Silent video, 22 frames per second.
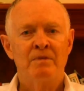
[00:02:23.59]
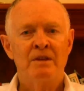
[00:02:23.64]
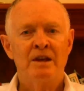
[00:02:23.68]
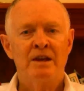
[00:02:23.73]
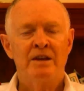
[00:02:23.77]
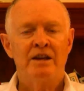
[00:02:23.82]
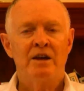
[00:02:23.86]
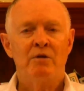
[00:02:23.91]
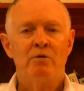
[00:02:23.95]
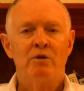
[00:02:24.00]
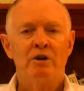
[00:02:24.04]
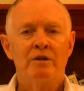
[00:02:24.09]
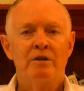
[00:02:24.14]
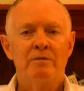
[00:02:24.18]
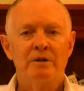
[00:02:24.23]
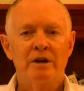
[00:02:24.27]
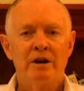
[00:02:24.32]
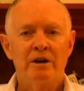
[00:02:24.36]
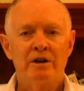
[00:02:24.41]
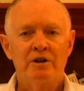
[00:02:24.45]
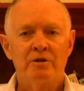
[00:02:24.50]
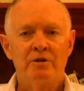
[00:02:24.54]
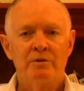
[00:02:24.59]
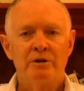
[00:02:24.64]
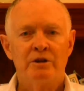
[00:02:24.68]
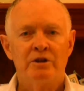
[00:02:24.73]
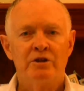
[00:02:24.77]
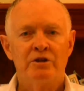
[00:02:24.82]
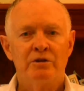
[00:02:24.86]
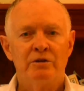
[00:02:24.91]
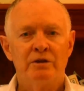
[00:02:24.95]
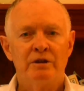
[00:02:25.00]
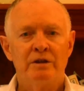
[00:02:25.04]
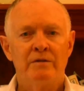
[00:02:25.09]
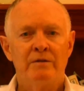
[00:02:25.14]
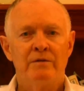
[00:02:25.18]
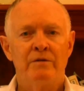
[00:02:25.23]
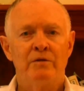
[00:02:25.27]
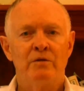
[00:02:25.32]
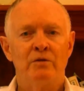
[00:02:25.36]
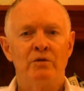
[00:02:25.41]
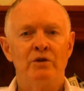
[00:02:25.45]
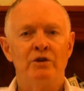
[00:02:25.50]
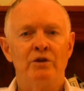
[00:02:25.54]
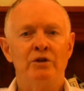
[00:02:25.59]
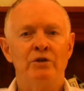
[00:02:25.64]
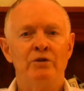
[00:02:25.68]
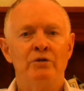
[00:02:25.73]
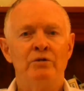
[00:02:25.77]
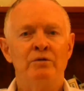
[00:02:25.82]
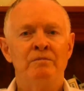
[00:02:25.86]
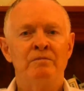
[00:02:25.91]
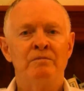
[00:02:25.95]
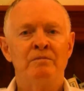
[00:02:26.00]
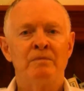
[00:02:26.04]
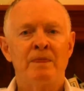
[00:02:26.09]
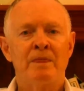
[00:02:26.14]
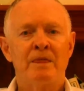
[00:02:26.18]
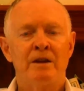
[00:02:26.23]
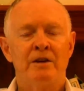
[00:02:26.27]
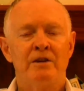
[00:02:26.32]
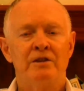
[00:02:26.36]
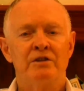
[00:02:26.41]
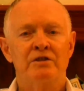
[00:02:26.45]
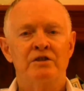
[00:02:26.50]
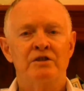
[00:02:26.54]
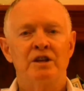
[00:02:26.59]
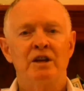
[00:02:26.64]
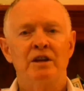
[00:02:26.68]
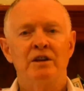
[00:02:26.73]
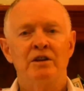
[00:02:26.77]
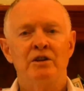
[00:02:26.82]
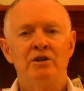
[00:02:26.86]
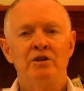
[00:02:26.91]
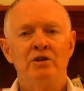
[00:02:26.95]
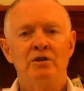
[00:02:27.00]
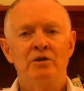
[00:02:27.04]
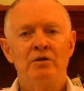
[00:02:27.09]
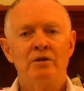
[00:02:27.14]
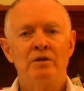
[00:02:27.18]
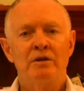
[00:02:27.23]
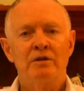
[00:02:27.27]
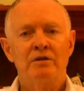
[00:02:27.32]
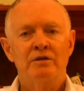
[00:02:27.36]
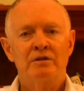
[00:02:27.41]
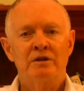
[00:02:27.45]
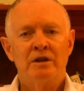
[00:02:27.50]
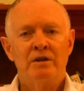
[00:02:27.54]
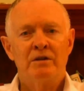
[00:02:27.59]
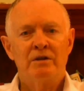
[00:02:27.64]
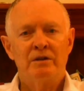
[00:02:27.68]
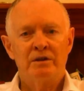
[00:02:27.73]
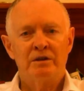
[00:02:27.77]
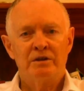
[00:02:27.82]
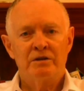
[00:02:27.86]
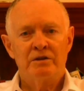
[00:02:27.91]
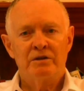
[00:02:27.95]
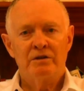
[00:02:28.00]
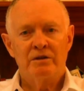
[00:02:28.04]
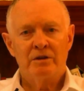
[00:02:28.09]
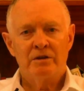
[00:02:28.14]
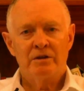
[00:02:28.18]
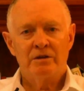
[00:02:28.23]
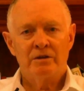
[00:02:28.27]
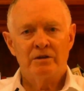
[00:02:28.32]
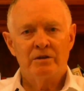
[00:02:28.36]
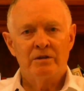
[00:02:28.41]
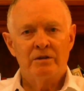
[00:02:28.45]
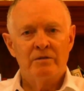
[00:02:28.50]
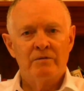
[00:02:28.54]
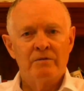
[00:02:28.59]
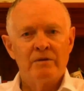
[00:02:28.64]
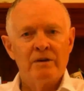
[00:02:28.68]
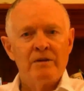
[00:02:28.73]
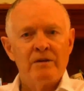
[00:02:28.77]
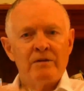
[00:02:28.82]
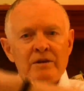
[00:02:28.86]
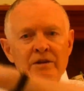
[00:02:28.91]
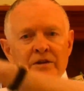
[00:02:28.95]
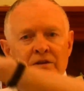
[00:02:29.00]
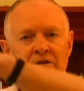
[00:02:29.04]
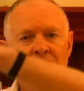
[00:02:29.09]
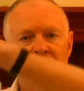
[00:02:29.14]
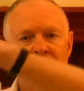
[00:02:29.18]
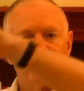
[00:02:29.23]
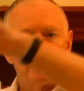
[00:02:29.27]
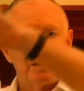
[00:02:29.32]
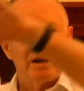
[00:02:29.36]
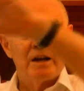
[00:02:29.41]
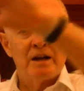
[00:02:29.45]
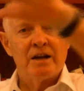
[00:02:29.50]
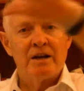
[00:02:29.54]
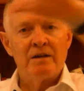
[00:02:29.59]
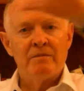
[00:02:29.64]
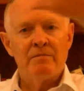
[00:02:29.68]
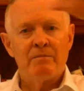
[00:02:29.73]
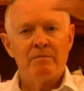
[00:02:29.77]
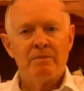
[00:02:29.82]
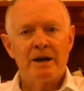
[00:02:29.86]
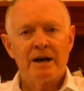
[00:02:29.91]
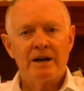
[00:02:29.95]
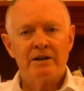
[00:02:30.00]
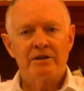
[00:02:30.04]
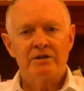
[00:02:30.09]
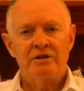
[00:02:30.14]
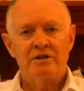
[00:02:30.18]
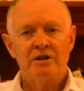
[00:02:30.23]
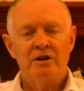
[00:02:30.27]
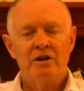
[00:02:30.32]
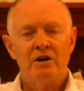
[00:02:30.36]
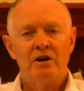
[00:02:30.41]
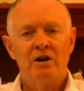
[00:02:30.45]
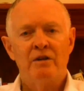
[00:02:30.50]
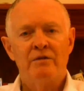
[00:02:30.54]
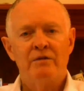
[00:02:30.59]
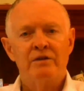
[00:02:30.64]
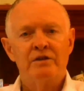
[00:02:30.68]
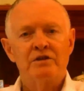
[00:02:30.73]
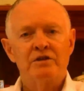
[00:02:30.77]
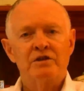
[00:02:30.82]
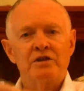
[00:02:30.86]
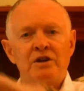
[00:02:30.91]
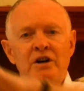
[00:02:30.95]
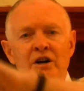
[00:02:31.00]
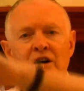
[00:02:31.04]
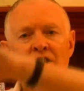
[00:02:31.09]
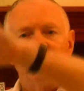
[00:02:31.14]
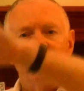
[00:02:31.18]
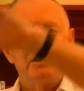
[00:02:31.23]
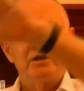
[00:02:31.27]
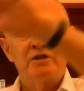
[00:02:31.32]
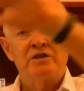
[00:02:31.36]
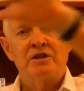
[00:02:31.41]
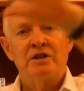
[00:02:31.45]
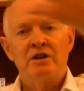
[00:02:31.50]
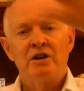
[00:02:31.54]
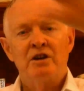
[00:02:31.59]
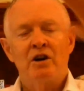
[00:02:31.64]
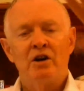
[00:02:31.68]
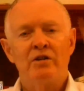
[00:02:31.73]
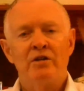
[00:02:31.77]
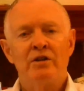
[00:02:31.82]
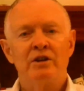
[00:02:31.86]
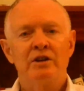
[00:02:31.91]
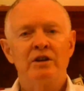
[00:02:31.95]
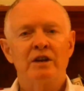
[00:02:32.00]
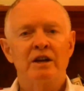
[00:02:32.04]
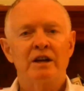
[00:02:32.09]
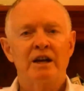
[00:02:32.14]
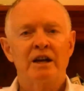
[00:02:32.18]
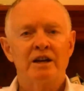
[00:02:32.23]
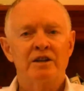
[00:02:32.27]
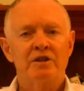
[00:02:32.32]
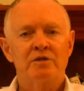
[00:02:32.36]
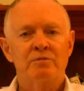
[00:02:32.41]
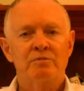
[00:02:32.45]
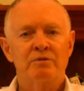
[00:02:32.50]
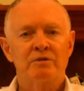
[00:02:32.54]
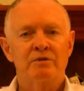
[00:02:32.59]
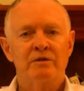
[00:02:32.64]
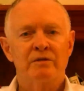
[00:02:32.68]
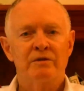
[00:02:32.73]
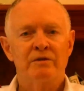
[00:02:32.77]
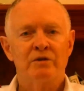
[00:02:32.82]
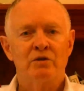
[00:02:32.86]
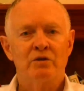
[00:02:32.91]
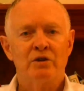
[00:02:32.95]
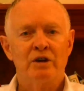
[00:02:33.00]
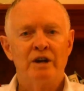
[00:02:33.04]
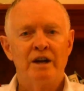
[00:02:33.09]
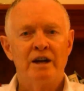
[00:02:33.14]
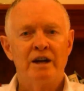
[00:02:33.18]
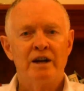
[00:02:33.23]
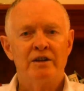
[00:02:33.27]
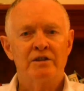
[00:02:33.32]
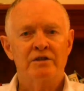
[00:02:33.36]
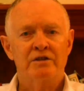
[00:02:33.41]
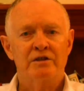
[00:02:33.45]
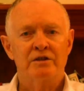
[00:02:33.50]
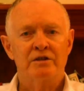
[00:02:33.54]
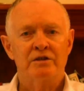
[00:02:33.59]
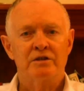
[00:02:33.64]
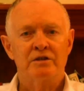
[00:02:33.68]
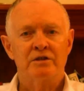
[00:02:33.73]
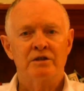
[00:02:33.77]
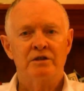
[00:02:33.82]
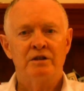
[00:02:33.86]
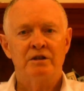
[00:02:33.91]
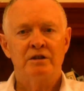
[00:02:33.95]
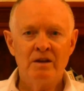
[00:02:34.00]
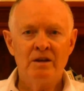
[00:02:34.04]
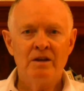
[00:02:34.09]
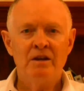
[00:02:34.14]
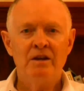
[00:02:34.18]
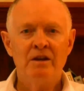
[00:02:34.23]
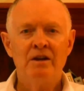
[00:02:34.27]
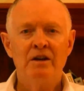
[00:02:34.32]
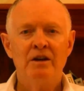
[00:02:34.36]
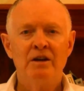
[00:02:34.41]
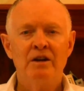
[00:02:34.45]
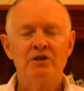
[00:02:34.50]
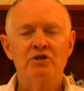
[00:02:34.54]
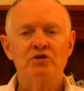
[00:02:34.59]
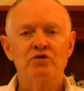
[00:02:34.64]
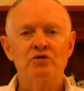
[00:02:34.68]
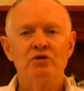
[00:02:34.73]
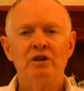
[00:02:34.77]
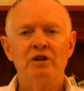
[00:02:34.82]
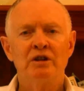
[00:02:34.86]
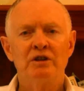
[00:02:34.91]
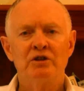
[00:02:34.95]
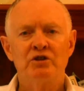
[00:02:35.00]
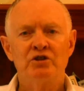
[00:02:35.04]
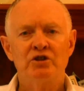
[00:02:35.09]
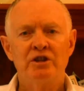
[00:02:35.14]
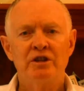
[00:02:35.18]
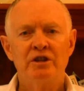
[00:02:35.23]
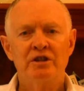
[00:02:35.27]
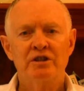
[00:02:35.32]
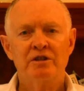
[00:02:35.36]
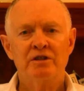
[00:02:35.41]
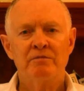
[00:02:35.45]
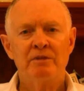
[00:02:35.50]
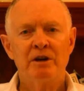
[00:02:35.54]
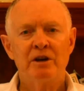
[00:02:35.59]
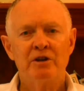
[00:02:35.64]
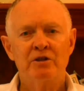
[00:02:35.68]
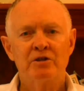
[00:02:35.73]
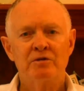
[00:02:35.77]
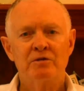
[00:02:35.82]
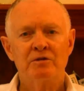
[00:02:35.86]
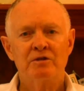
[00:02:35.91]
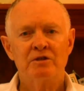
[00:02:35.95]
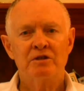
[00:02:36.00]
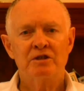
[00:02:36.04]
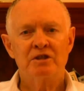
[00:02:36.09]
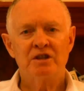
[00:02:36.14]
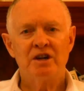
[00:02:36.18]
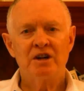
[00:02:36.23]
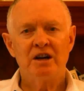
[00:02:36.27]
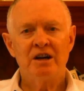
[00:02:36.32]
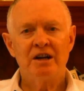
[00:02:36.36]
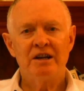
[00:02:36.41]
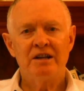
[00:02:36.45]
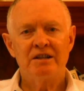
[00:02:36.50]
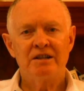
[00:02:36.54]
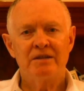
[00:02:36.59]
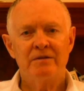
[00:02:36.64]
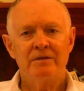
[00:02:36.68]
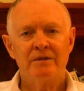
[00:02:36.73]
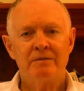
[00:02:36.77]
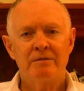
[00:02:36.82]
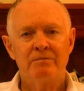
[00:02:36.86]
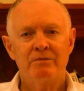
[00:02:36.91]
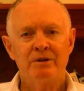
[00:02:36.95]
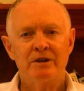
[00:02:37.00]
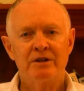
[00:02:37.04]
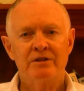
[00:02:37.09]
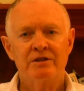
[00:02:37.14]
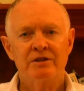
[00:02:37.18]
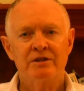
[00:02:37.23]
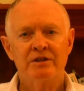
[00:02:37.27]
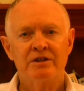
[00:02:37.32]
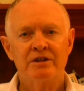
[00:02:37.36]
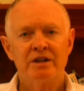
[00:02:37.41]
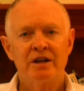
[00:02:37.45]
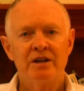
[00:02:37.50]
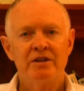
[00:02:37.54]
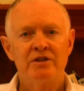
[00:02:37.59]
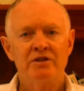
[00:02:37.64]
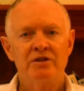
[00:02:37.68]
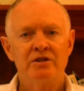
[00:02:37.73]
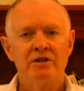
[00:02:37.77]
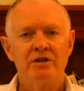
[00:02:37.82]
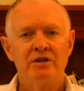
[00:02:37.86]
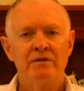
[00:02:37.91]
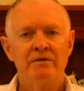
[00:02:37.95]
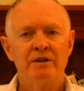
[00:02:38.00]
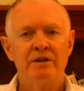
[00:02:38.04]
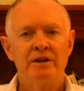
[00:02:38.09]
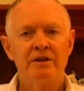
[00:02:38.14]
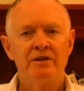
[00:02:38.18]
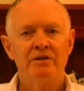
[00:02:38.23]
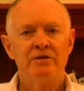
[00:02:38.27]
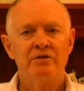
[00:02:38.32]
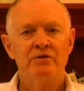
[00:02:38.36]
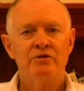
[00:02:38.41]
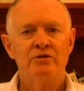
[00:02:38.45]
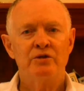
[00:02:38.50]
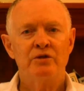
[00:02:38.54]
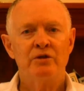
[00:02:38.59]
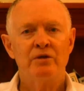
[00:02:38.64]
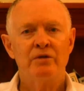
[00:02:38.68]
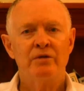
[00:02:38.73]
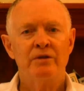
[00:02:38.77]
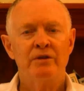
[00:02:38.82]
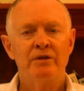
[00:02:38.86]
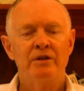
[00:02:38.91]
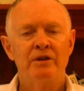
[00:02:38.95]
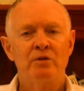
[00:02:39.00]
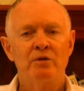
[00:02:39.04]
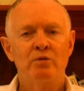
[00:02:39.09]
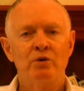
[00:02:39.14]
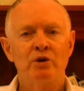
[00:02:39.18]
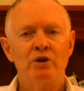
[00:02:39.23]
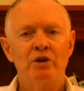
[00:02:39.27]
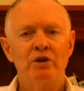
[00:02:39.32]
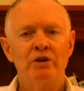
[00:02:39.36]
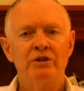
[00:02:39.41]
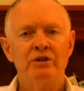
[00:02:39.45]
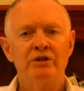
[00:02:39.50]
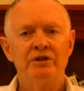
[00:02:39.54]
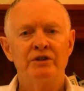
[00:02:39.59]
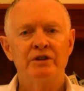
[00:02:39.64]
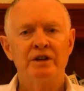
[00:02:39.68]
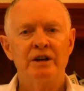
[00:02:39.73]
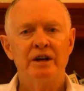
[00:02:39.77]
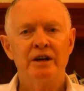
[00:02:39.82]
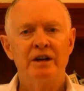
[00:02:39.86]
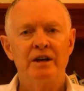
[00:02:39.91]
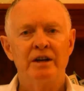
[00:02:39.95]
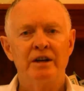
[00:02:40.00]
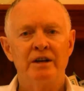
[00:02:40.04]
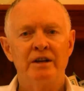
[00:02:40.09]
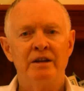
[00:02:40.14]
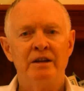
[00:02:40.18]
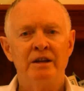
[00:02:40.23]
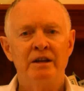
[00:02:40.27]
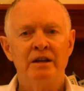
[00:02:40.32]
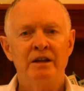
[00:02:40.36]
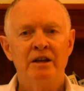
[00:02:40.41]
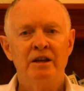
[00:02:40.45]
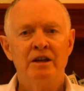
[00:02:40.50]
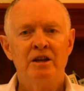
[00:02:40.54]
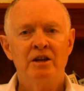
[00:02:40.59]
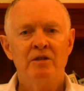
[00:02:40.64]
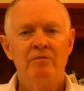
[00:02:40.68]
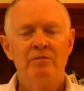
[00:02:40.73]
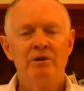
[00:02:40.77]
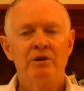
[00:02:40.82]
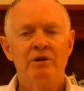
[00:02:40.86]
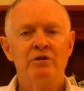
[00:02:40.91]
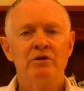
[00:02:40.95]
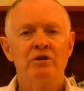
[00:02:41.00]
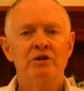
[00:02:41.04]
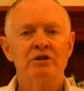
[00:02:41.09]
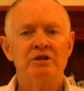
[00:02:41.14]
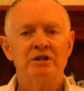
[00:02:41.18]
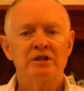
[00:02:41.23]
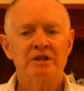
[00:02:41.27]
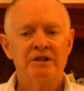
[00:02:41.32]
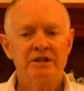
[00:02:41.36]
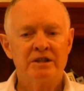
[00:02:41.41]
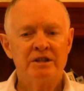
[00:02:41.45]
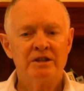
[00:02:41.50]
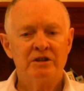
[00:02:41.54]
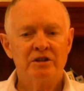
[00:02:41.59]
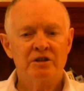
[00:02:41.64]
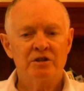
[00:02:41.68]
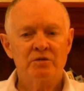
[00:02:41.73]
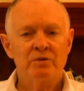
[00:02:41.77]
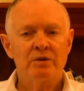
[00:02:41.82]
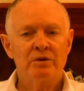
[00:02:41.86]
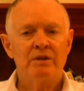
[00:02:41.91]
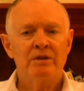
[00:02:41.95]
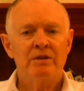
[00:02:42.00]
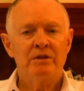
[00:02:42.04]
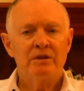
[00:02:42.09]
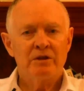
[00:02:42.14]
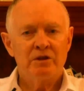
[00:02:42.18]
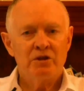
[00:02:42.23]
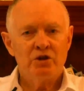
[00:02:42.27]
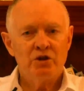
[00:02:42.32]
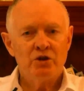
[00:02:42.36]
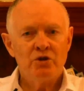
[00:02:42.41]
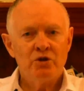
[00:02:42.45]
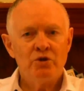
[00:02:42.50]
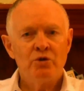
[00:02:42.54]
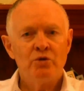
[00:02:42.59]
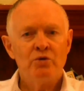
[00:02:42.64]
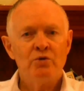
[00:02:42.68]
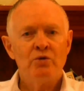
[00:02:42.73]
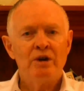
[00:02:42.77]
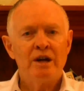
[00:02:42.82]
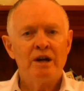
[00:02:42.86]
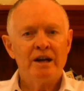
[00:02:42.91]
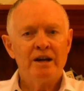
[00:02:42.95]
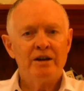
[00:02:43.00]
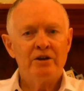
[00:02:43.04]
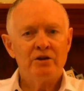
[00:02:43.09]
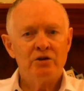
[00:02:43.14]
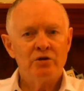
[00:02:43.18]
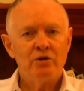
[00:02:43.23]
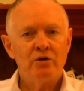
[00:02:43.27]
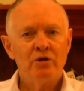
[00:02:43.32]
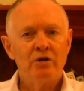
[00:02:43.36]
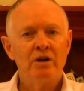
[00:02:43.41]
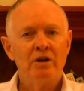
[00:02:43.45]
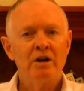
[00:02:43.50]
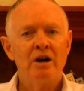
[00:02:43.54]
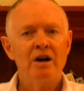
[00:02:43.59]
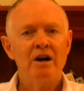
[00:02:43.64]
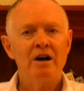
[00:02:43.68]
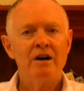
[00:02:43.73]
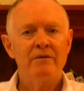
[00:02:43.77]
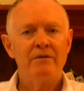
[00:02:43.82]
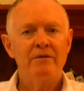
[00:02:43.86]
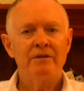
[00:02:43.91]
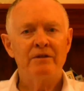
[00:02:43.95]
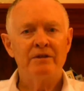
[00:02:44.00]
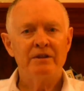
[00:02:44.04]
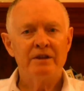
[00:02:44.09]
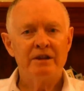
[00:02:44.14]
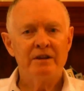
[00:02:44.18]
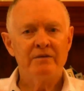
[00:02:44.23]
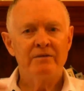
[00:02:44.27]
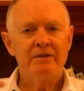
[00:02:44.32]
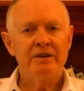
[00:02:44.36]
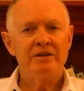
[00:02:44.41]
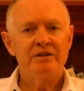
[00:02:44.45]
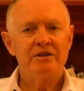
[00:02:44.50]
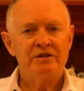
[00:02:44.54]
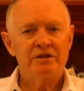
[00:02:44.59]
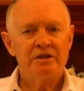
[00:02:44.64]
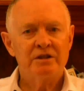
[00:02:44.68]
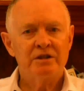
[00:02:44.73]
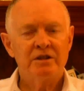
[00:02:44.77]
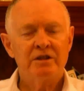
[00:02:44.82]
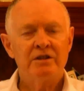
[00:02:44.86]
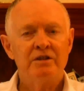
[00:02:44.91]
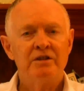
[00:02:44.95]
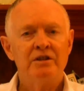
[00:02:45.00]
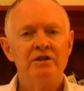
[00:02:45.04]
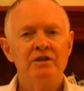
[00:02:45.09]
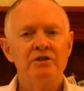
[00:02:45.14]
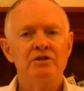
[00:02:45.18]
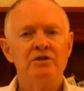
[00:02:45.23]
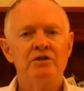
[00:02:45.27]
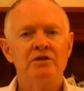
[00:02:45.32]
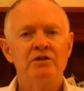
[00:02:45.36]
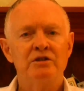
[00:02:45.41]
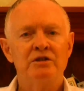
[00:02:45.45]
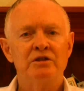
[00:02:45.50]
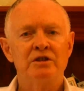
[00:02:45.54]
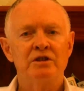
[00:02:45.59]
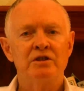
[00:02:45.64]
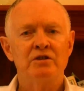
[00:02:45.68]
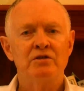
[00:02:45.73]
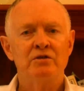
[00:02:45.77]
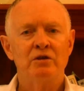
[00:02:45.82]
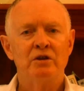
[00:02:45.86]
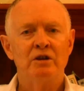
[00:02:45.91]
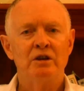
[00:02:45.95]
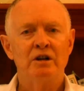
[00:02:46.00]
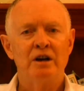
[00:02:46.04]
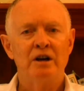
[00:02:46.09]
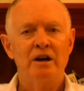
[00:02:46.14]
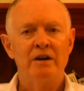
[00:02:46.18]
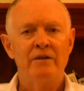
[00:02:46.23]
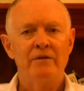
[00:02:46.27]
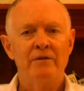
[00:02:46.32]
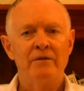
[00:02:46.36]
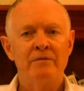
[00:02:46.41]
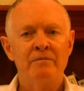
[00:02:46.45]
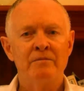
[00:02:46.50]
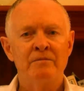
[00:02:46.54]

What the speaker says: Now what I'm going to be doing for you is telling you the various impacts of the signs on the cusps of your houses. Astrology is the most scientific presentation of hidden truth in the world today, because it deals with you and your life and the events and conditions in your life.